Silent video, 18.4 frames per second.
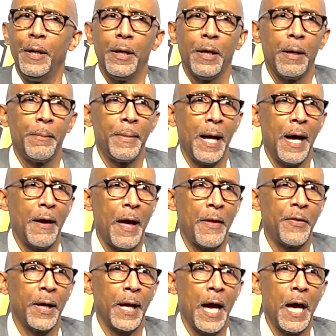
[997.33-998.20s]
I mean,
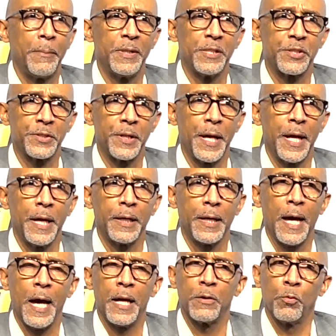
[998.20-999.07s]
I think I have been saying
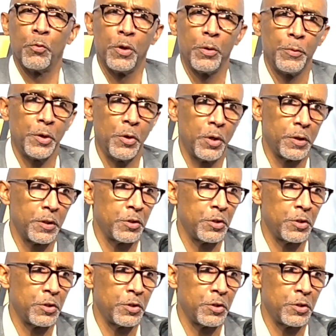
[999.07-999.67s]
that when we're going to,